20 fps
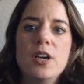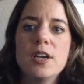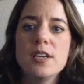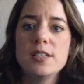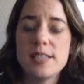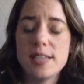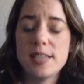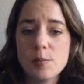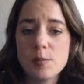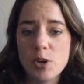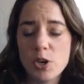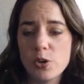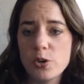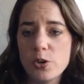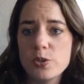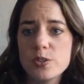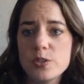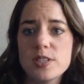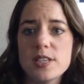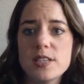
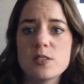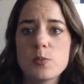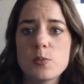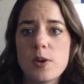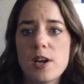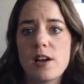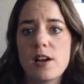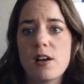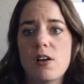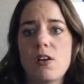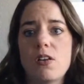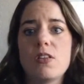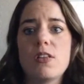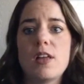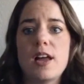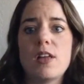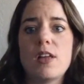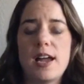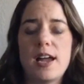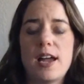DMOs as well
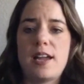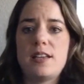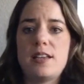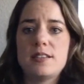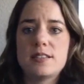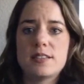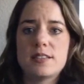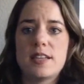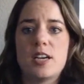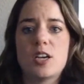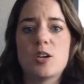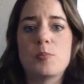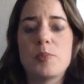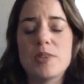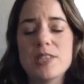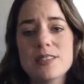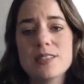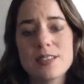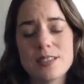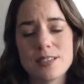as their
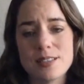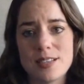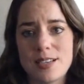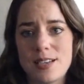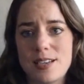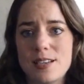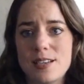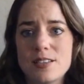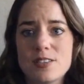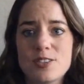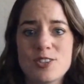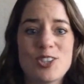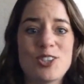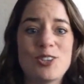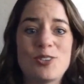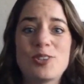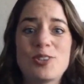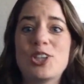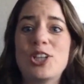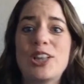businesses
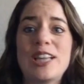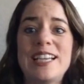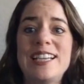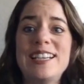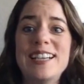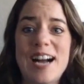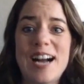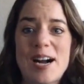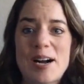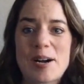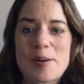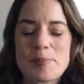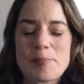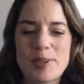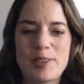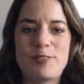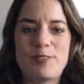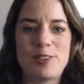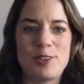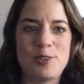to clean up,
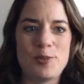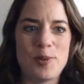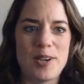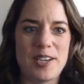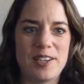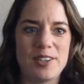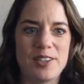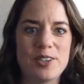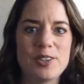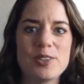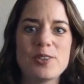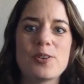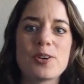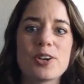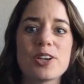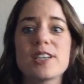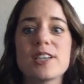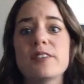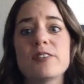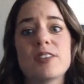if you will, or
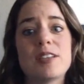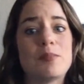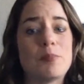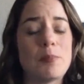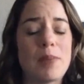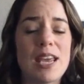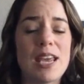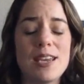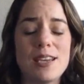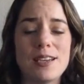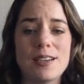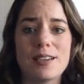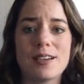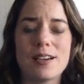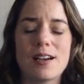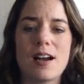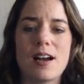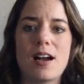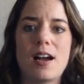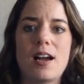even make
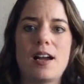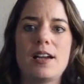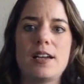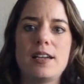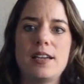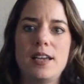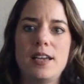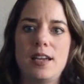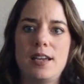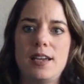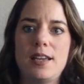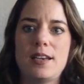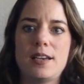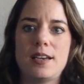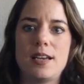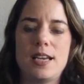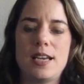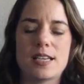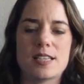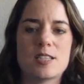an
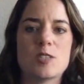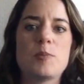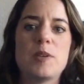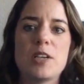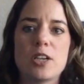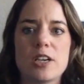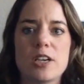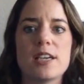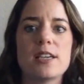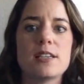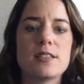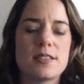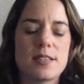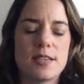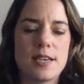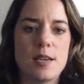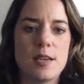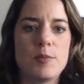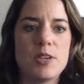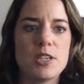experience, an
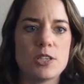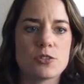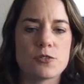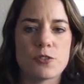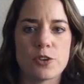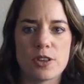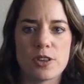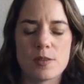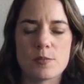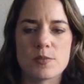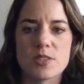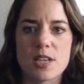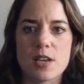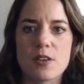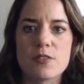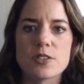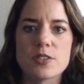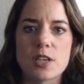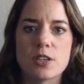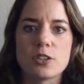image for
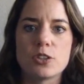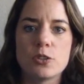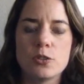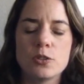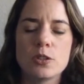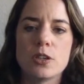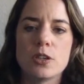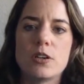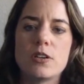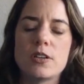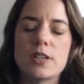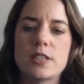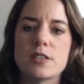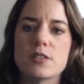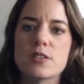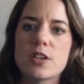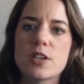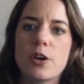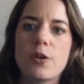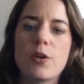themselves on Google. And
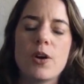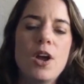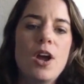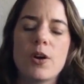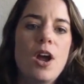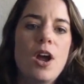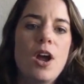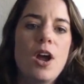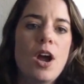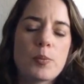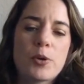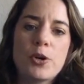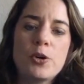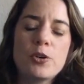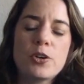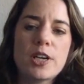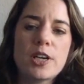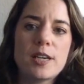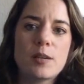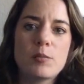so our
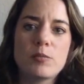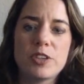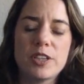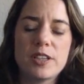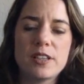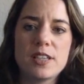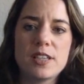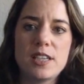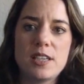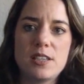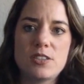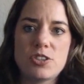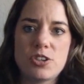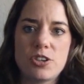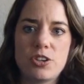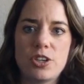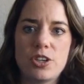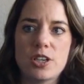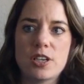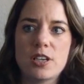program really
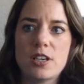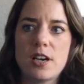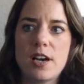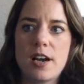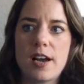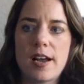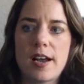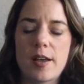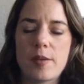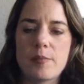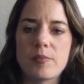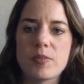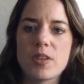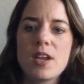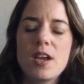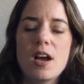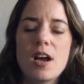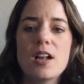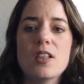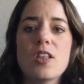took
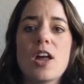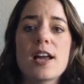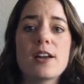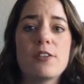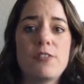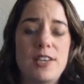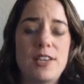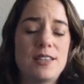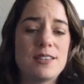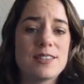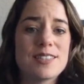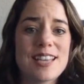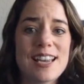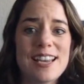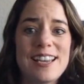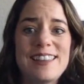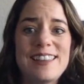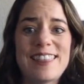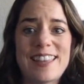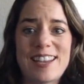a lot of
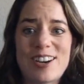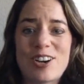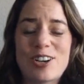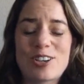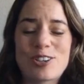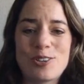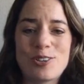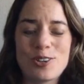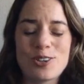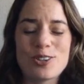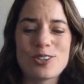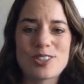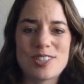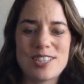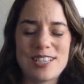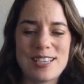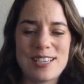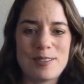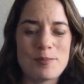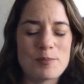insight that our Google
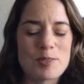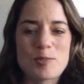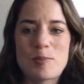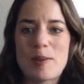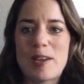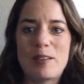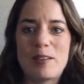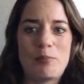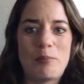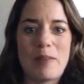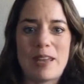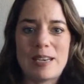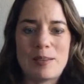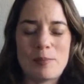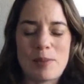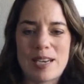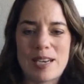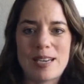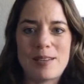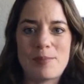team spent
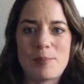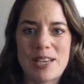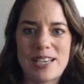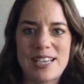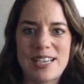many